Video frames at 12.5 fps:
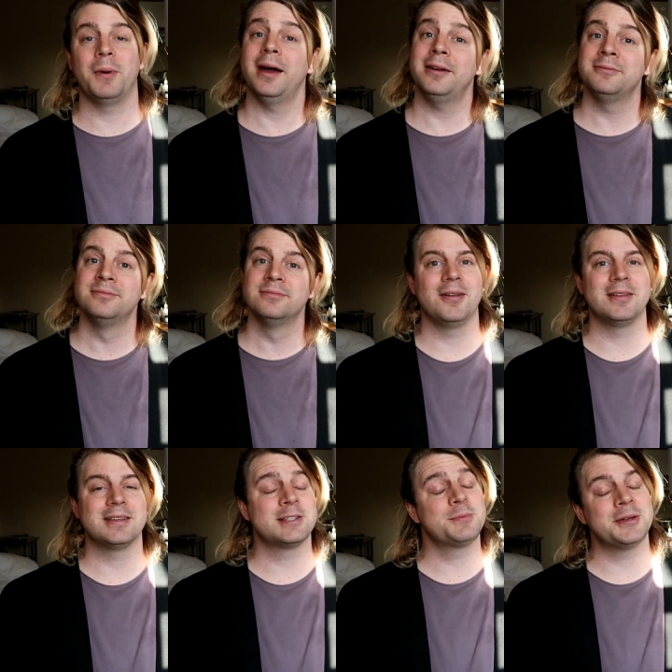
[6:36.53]
but
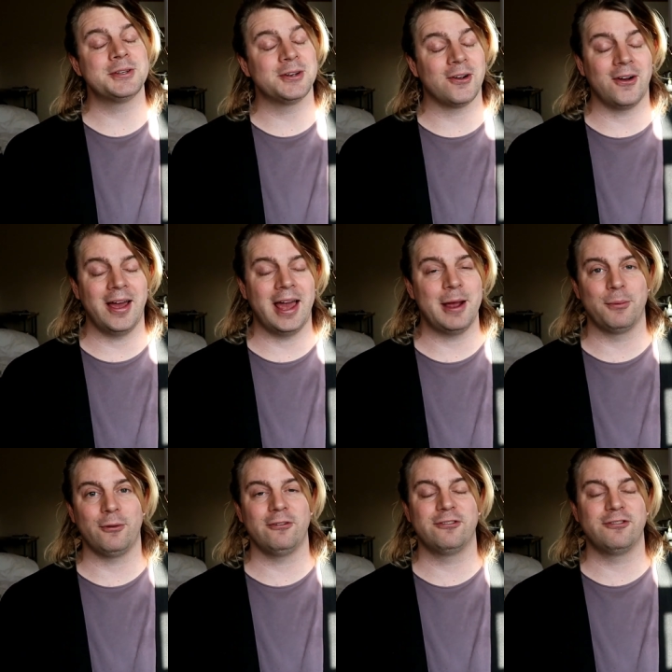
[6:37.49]
this has been your
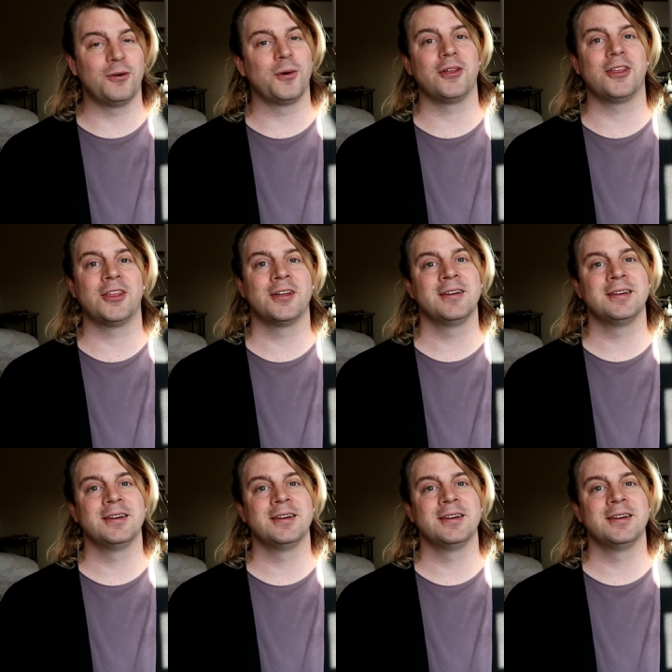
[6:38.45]
April 4th